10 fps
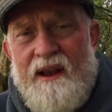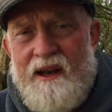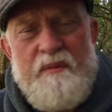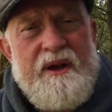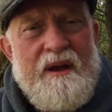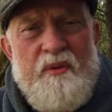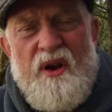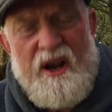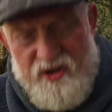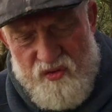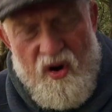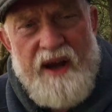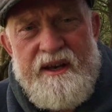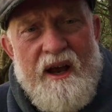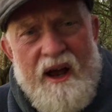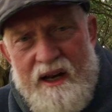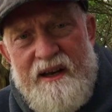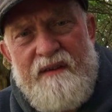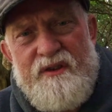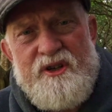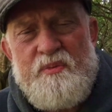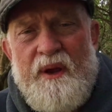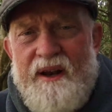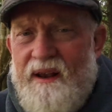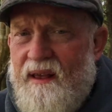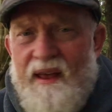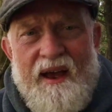Let me come to your house right now. I'll leave this meeting.